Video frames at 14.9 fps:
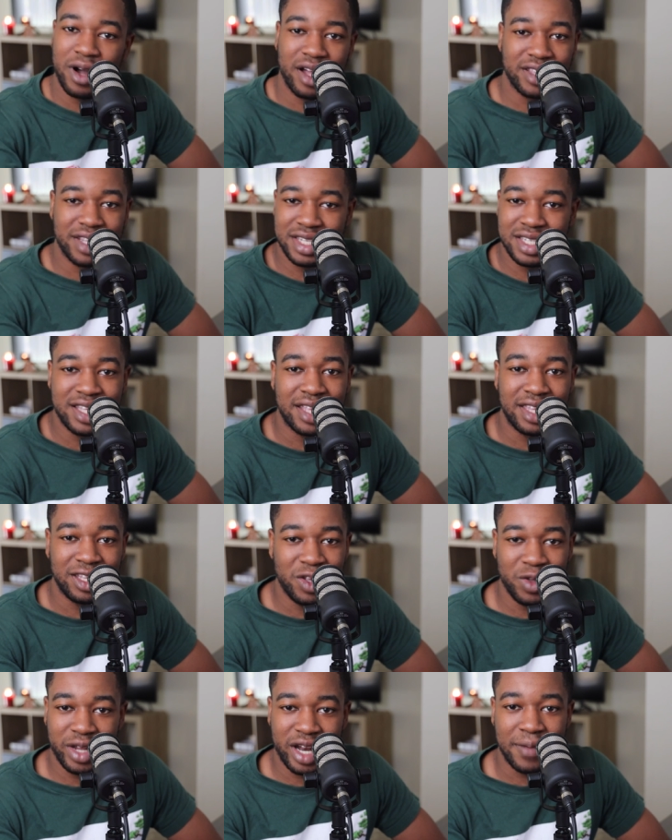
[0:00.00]
this is nothing
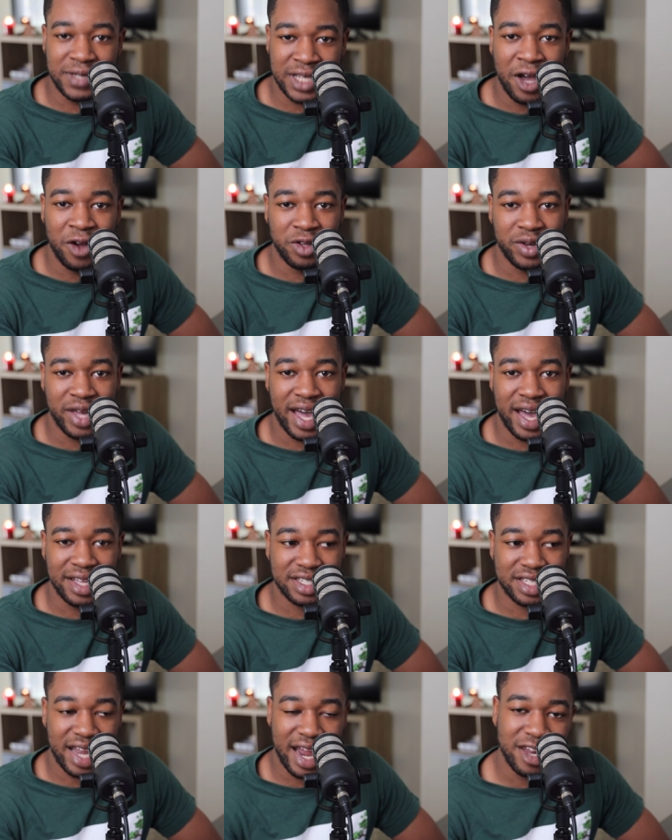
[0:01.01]
new that I'm telling you
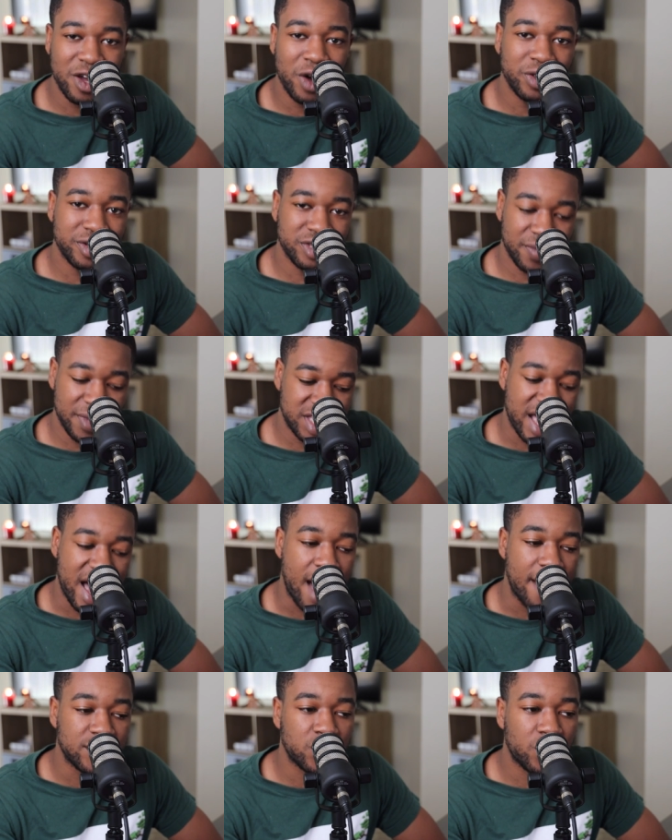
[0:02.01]
guys. And I know there's going to be
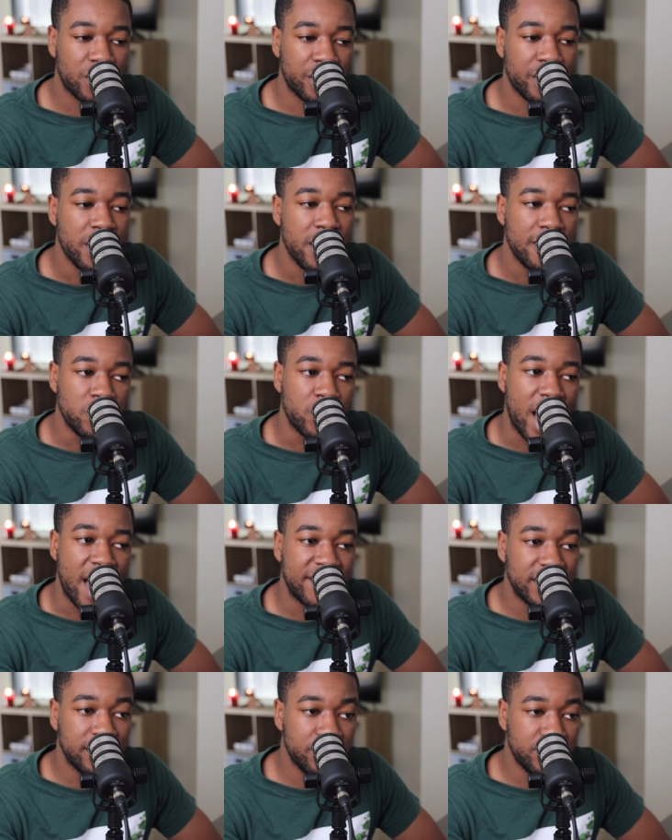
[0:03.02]
times where you have
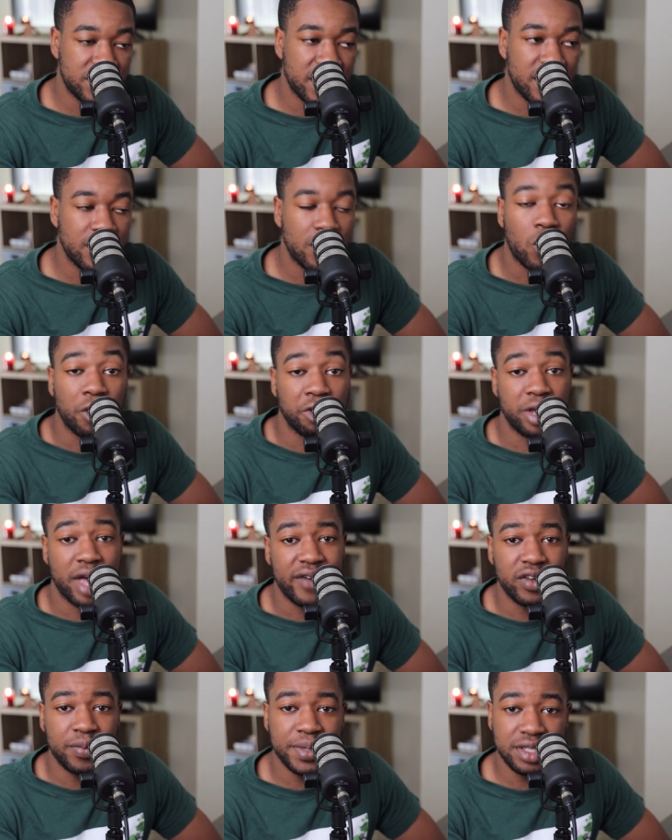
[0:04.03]
a lieutenant or you have
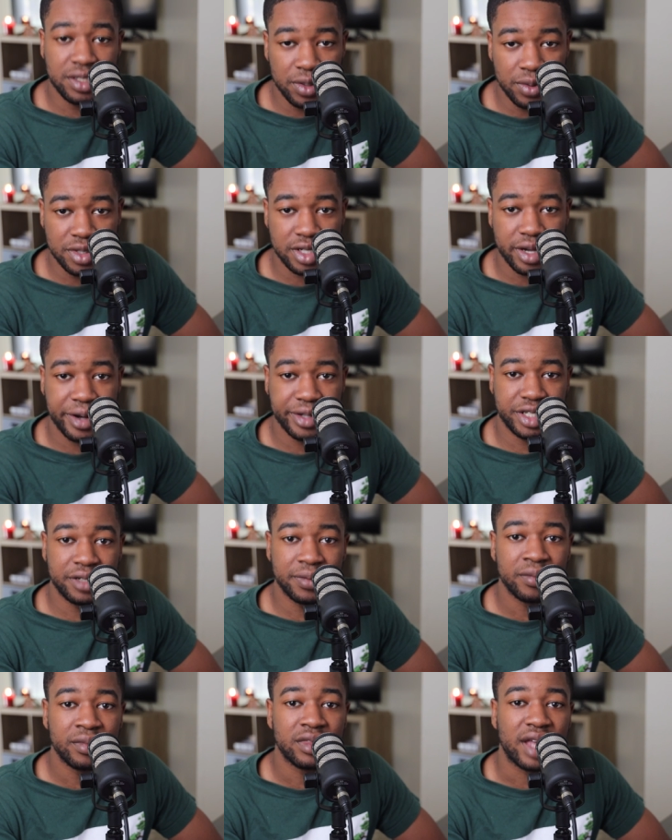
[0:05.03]
a platoon sergeant
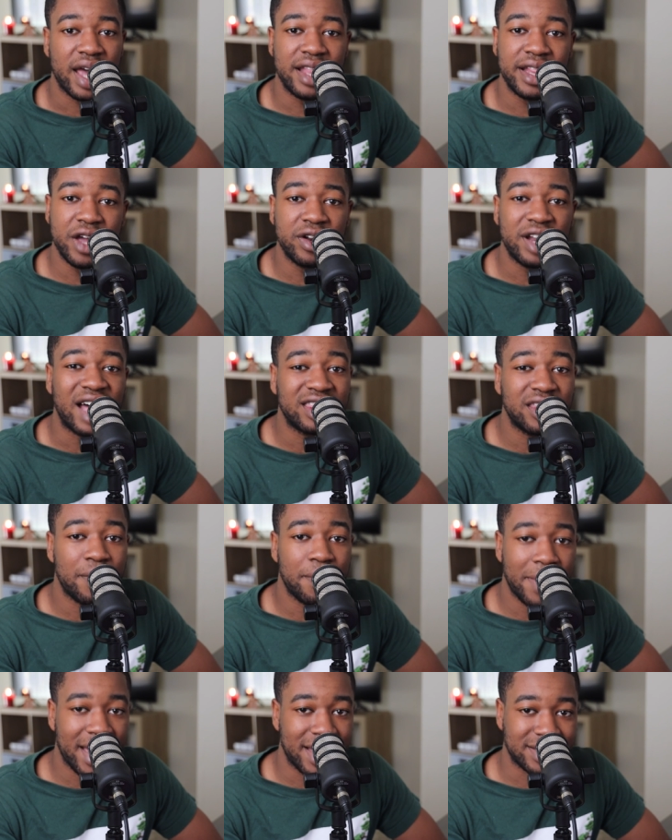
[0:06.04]
and they're not the
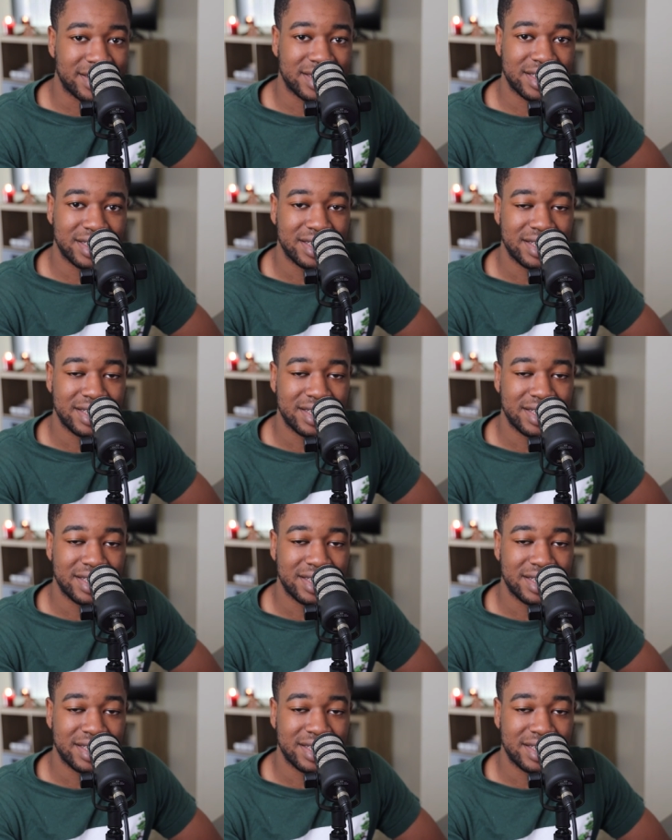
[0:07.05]
best,